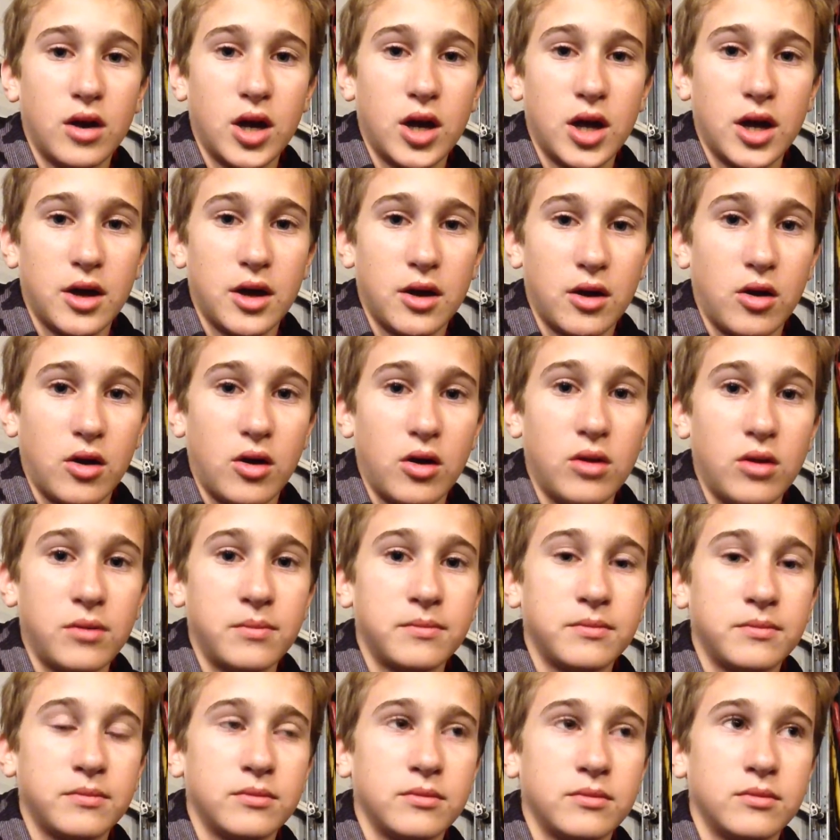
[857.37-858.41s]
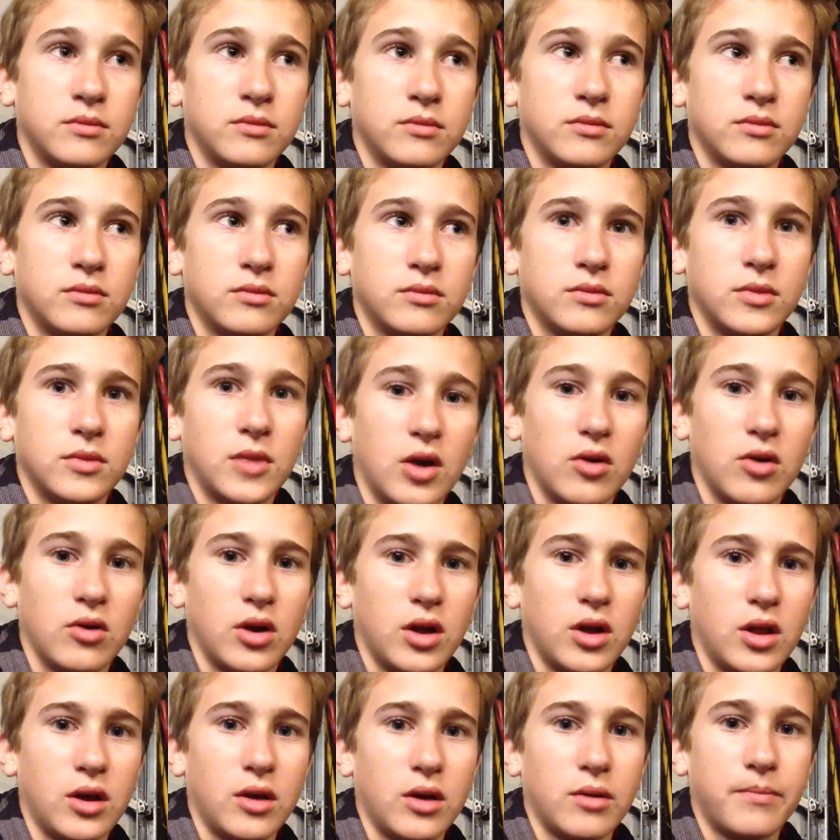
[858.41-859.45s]
At all. Not
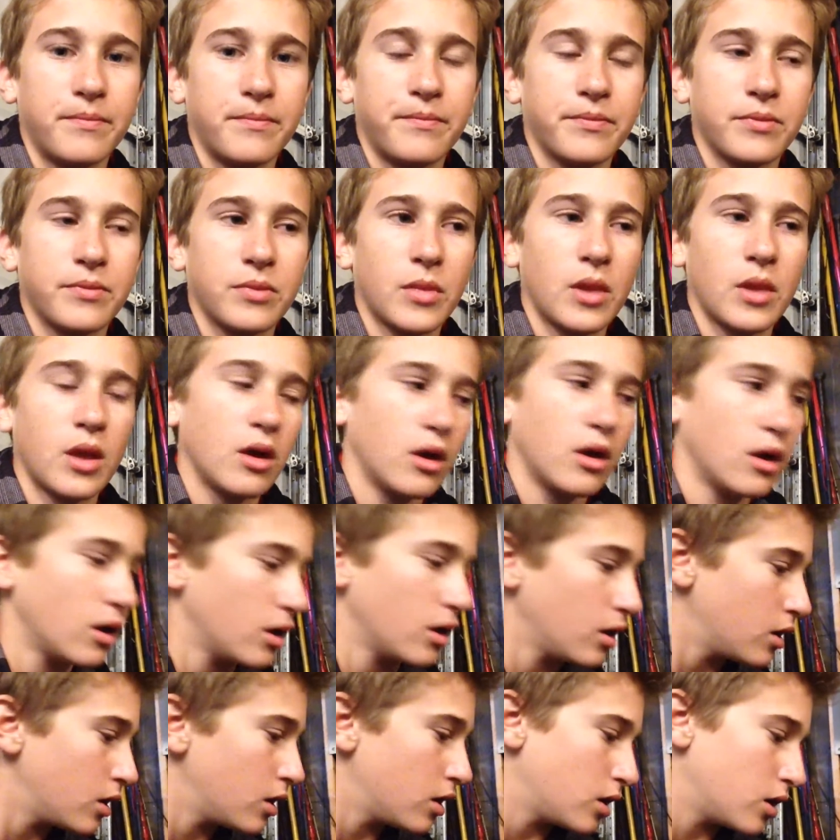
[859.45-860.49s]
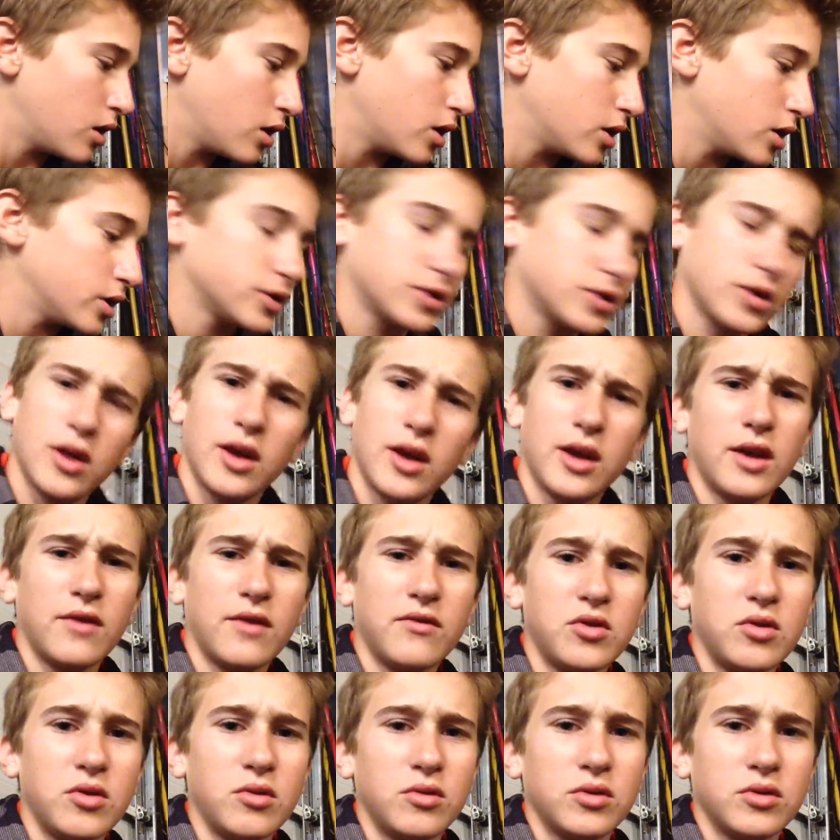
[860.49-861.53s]
really. So they give
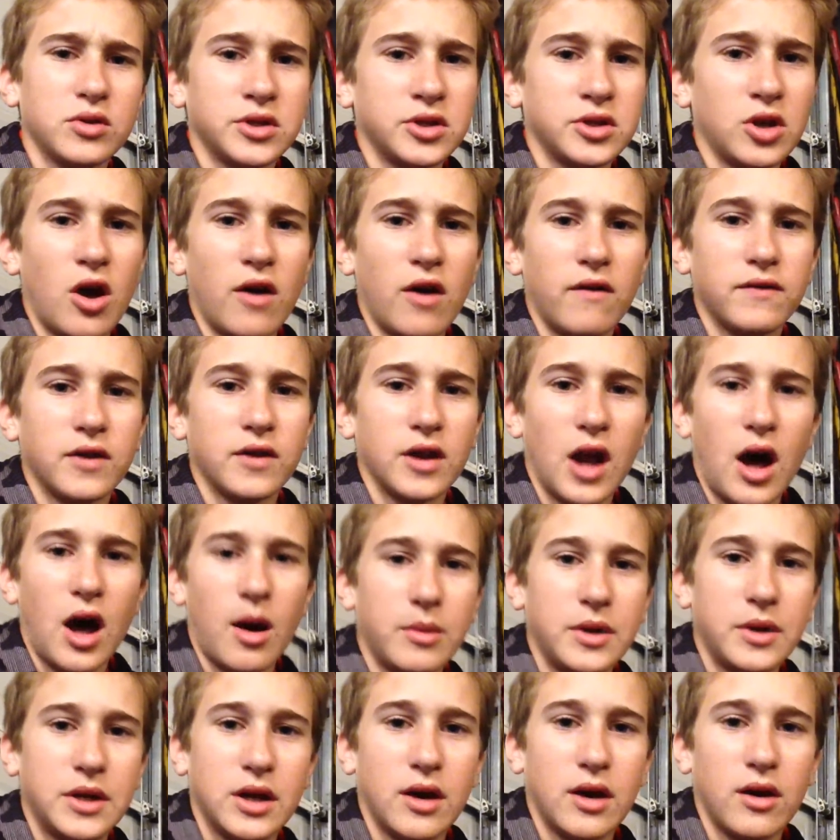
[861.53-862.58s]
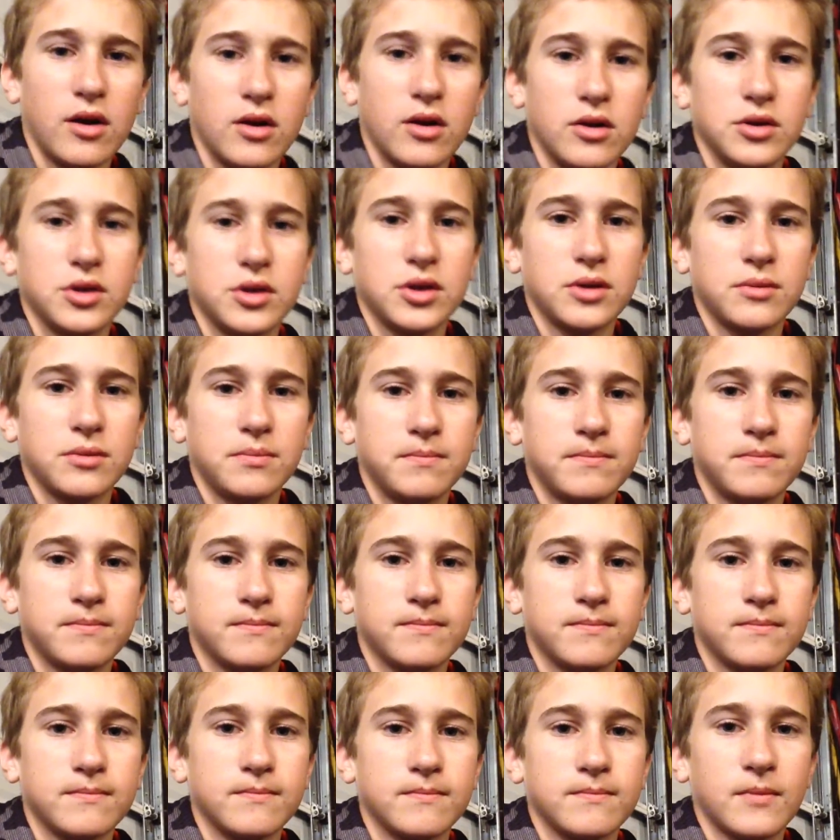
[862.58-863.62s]
you soft, knobby tires.
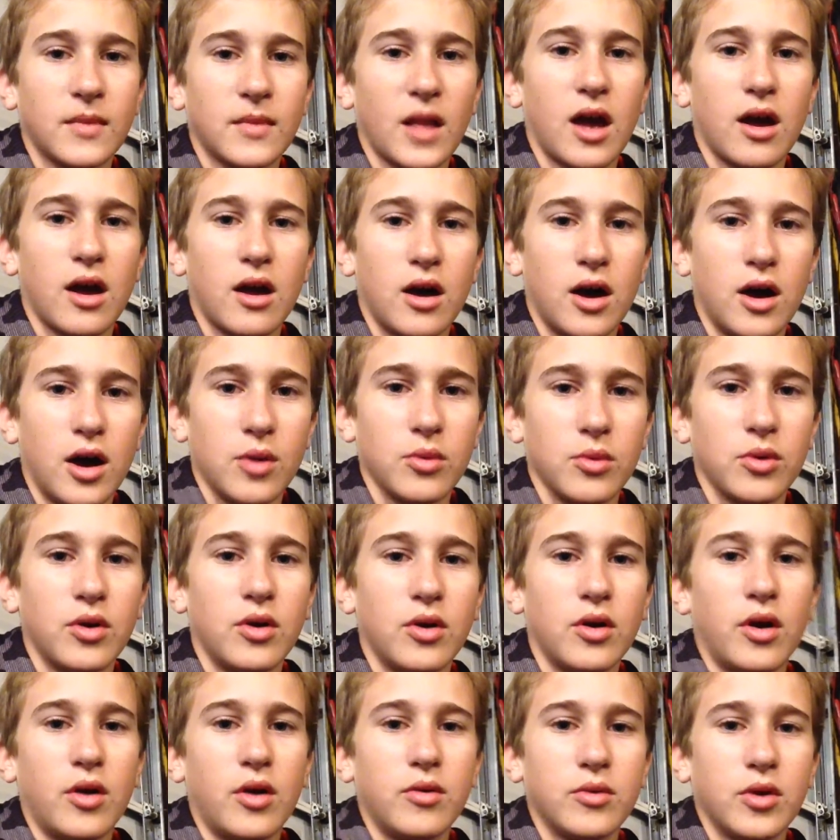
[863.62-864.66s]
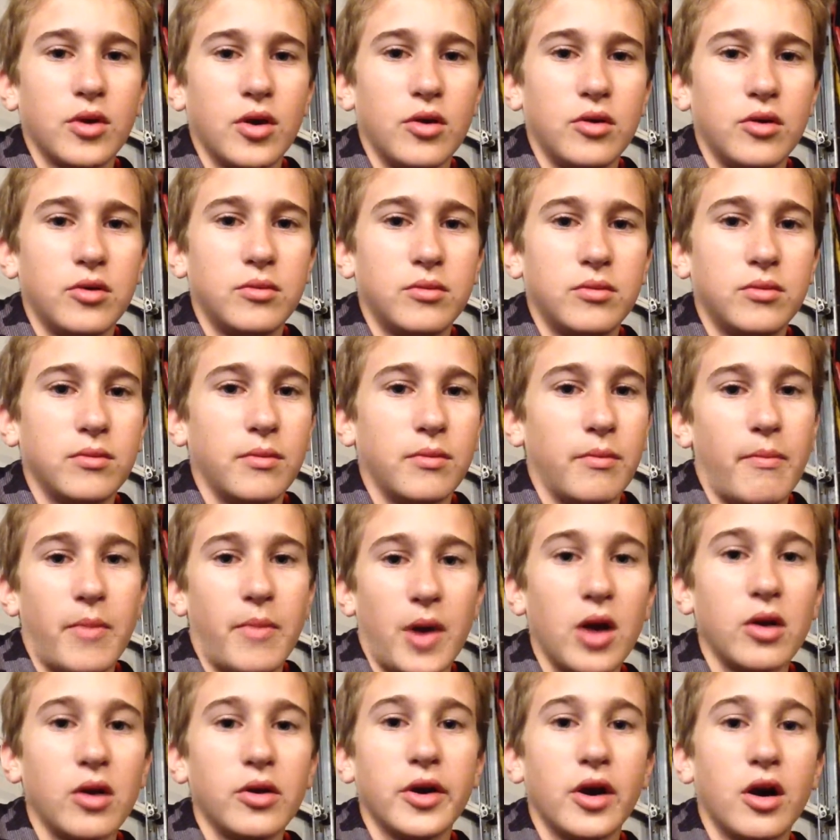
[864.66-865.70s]
I rode it on road,
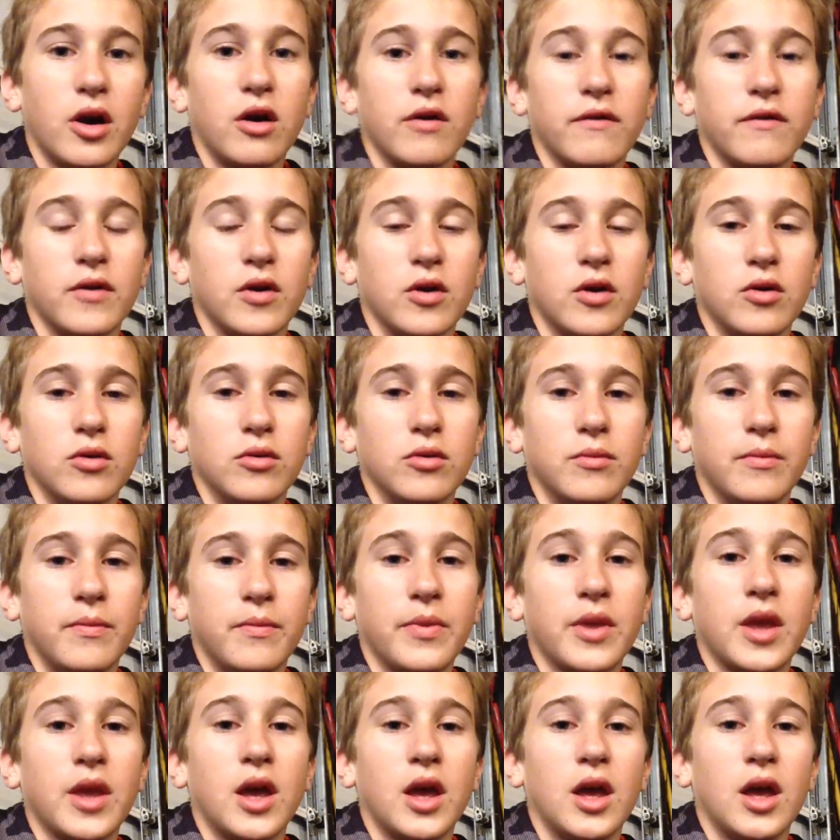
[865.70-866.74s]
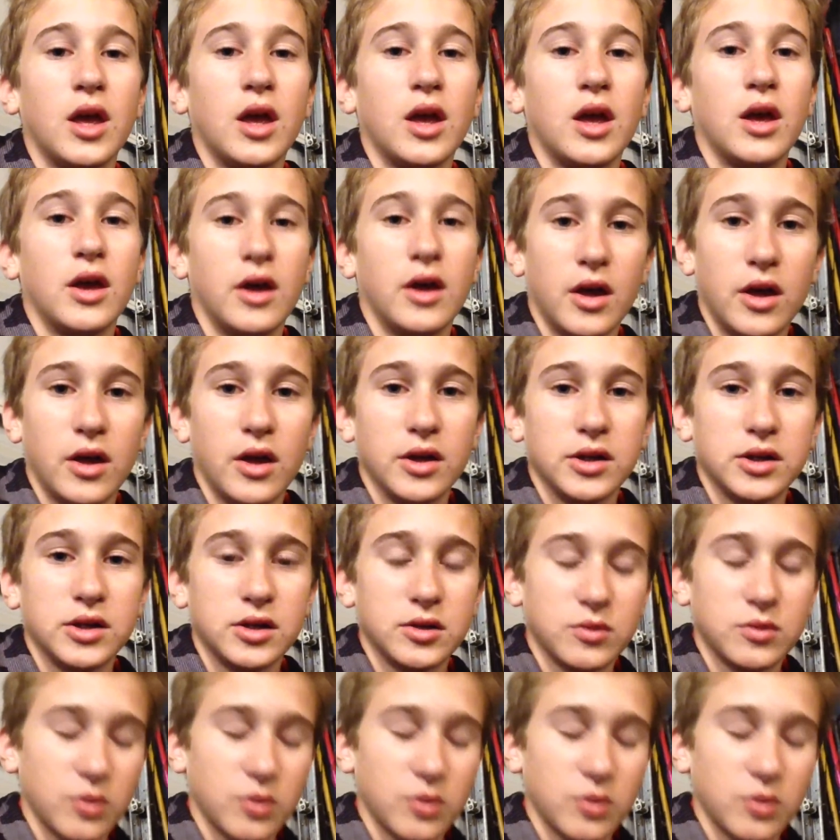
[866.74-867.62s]
barely off-road. This is